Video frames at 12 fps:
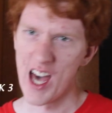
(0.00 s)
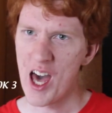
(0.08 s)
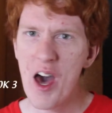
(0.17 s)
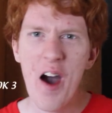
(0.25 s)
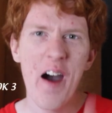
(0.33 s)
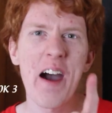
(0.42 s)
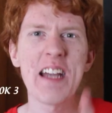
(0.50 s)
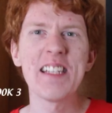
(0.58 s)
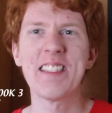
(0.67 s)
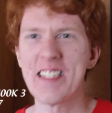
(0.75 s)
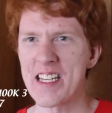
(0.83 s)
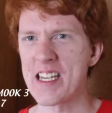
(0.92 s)
Ah, I
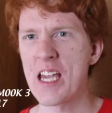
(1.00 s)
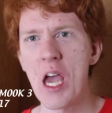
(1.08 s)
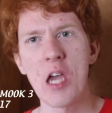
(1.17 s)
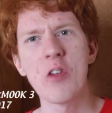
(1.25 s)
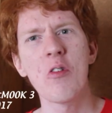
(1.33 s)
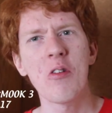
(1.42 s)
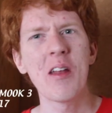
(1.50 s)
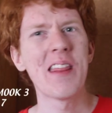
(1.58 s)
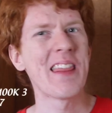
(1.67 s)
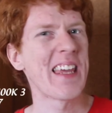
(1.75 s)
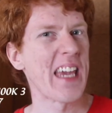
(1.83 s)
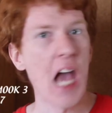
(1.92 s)
see. You're
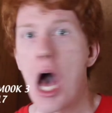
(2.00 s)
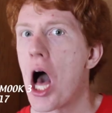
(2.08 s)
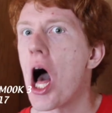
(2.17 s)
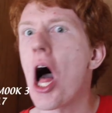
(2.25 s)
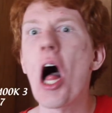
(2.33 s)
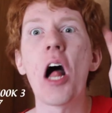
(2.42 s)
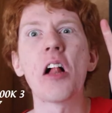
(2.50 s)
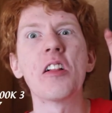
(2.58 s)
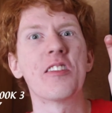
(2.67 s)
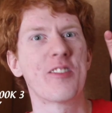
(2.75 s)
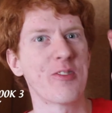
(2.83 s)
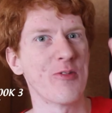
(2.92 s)
in the
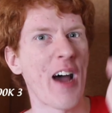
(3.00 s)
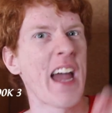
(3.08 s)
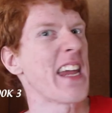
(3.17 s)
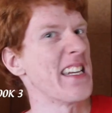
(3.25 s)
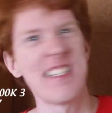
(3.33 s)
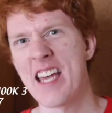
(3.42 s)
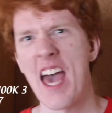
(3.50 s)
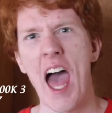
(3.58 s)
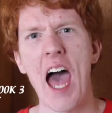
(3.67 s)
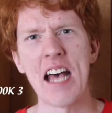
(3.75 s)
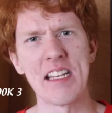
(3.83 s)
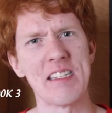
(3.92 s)
alt-right,
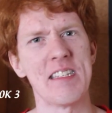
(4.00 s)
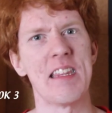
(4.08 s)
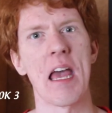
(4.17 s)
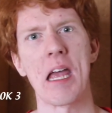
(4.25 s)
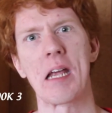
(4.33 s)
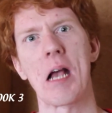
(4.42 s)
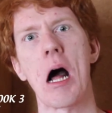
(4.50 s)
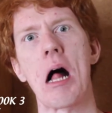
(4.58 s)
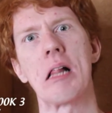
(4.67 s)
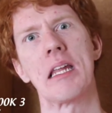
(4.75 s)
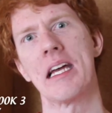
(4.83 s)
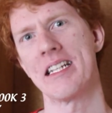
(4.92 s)
as they
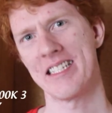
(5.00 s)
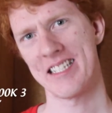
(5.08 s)
call it.